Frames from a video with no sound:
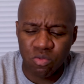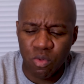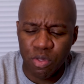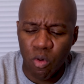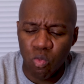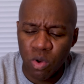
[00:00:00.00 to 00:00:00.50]

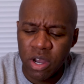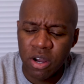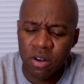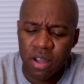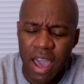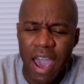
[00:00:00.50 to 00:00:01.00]
with a
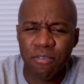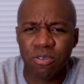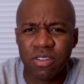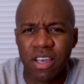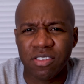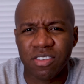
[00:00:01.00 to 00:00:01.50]
weird
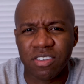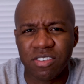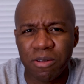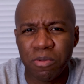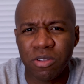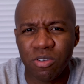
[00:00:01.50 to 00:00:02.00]
aftertaste, like
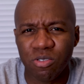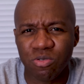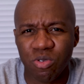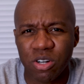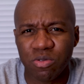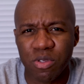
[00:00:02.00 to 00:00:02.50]
cinnamon toast
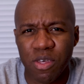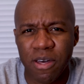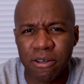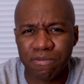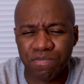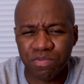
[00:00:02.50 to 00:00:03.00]
crunch with
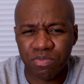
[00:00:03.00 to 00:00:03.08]
a